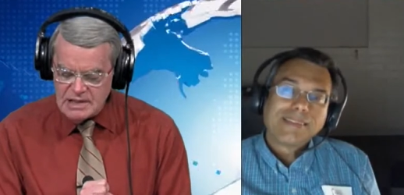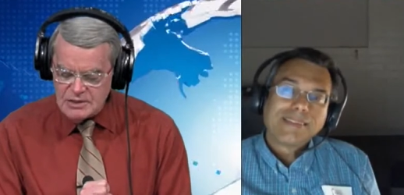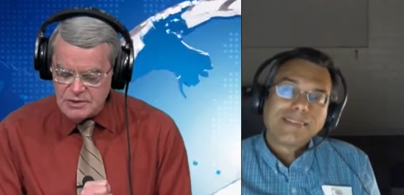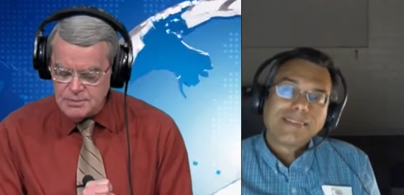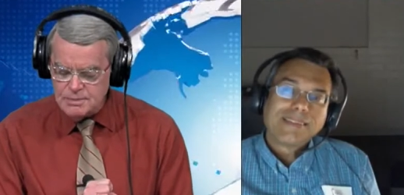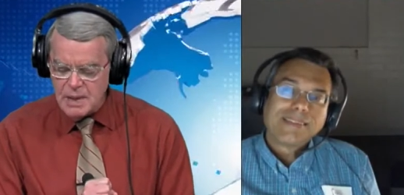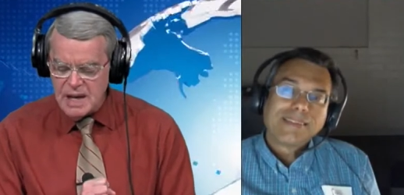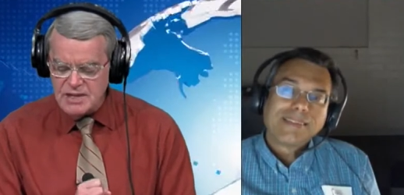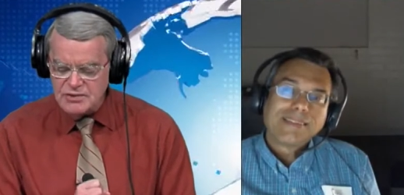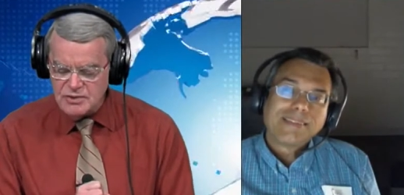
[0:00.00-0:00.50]
Speaker 1: is
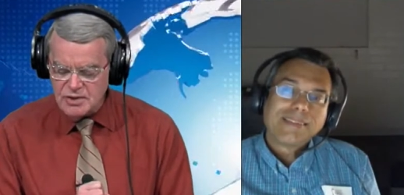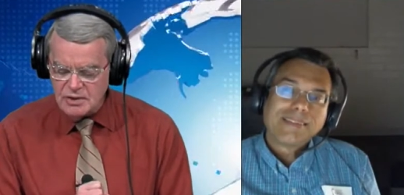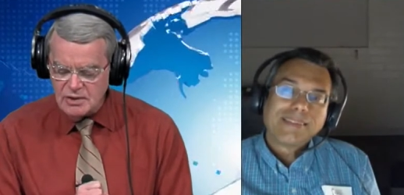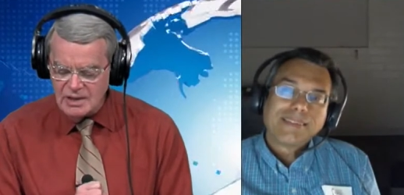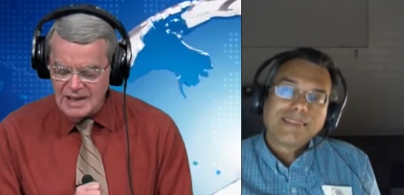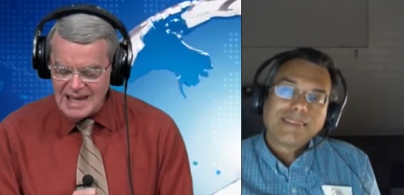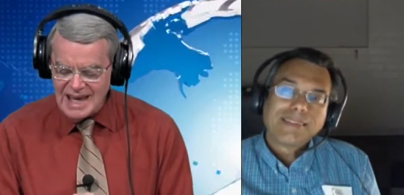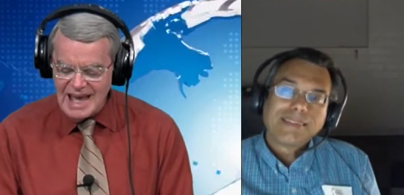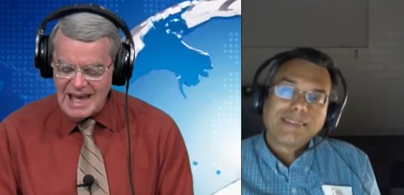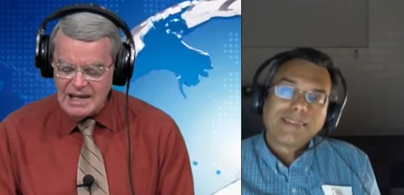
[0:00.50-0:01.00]

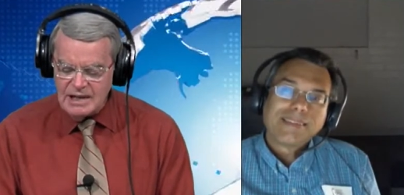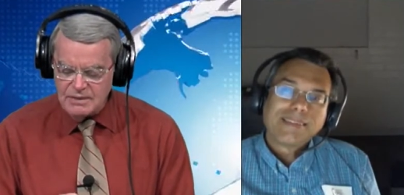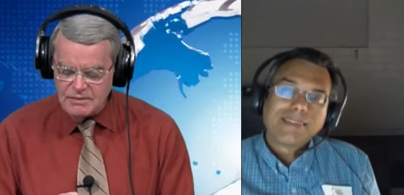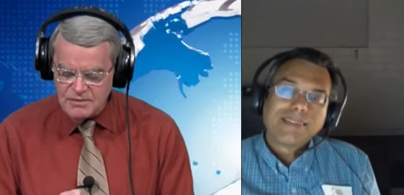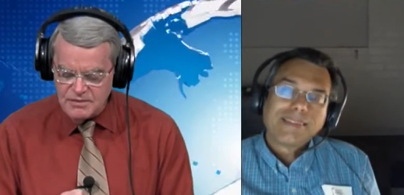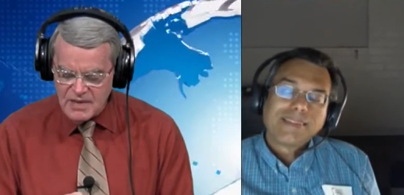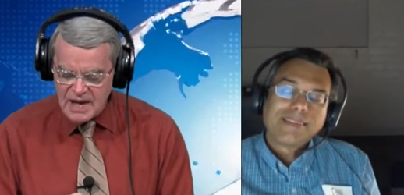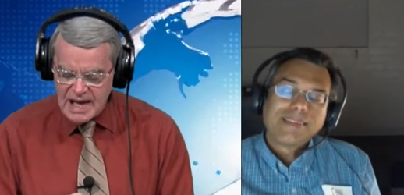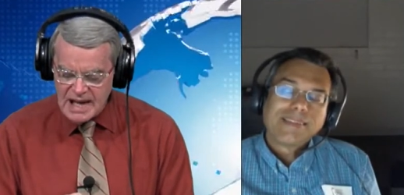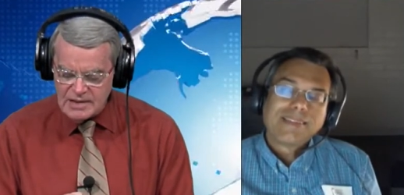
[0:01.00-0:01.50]
basically an
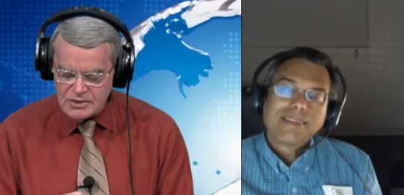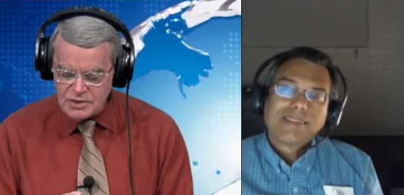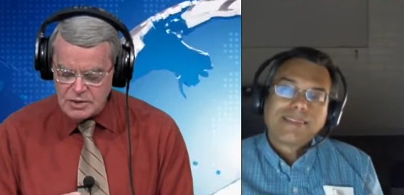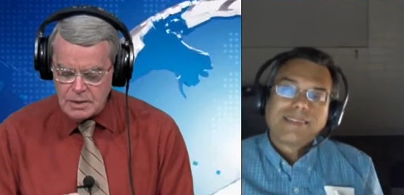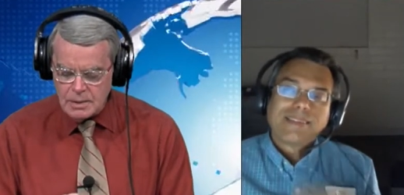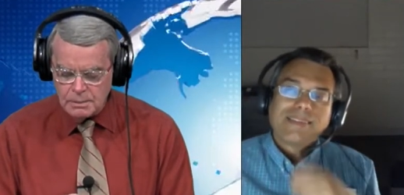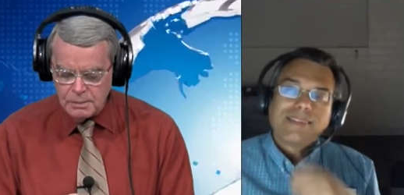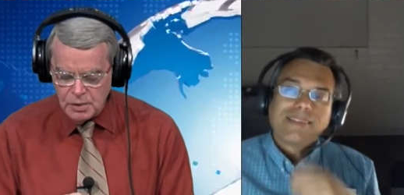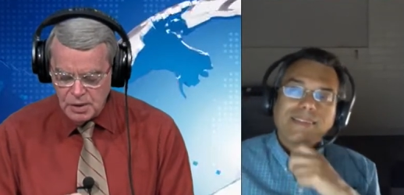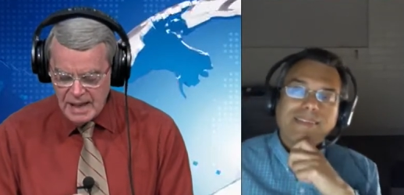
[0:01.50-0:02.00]
advanced
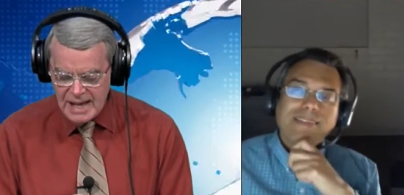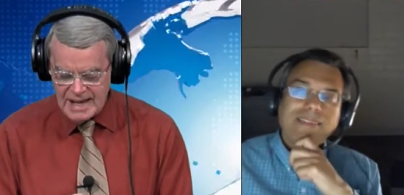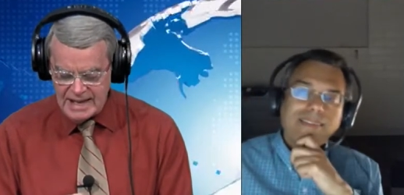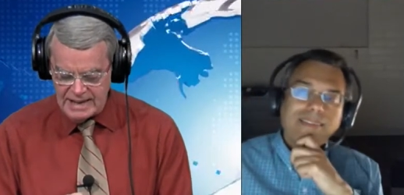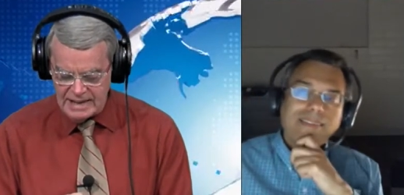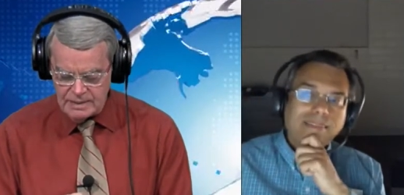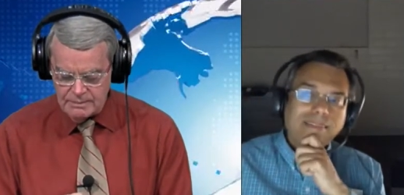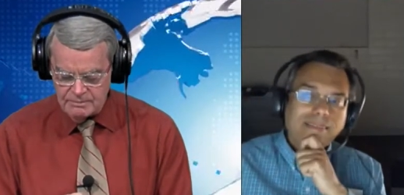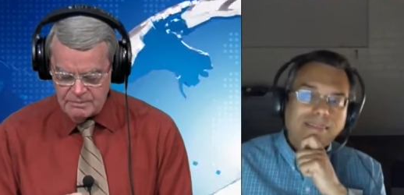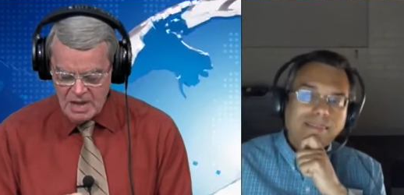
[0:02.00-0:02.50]
planet?